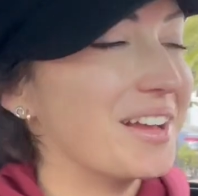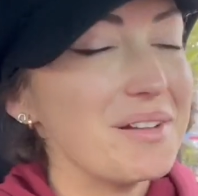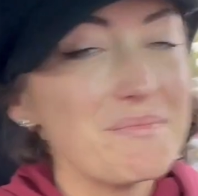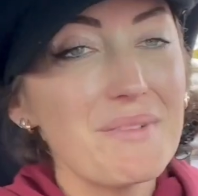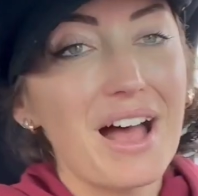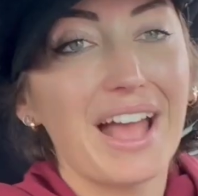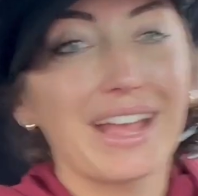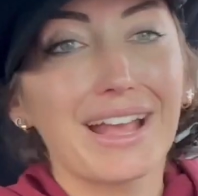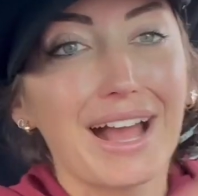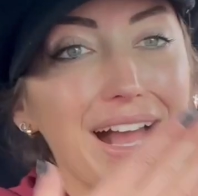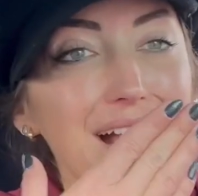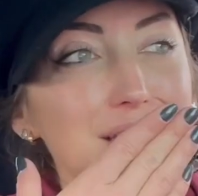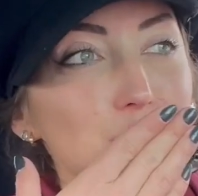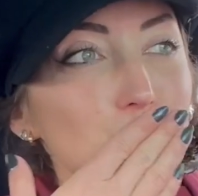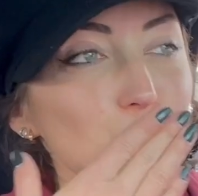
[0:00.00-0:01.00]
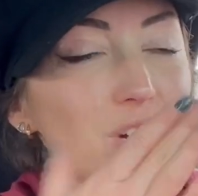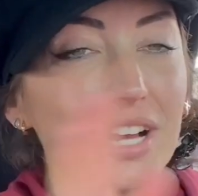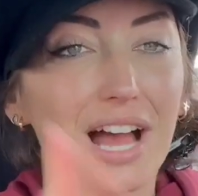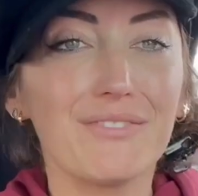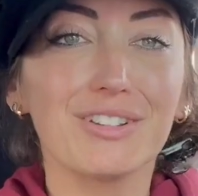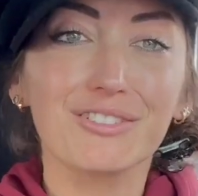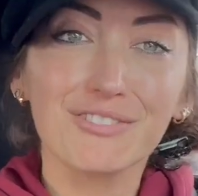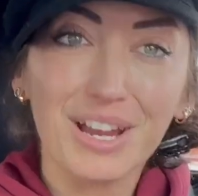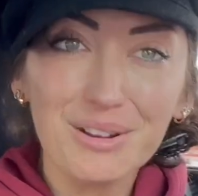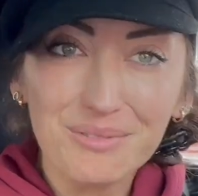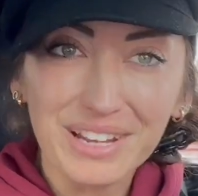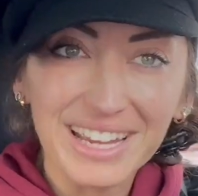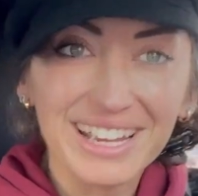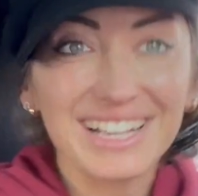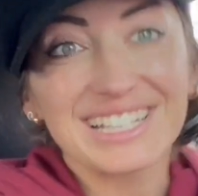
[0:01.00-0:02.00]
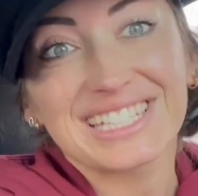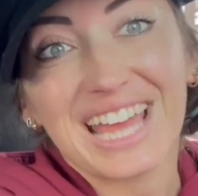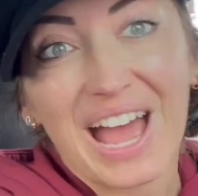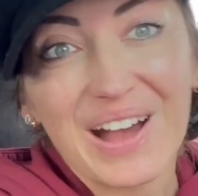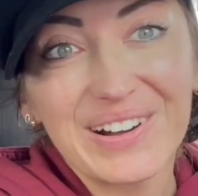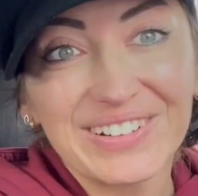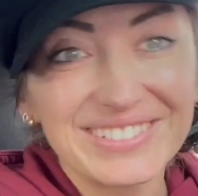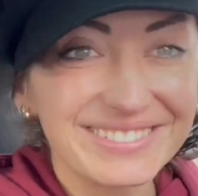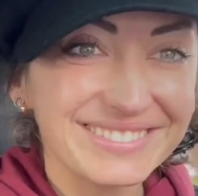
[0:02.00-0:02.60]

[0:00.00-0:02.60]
Bye guys, have a great week. Ciao.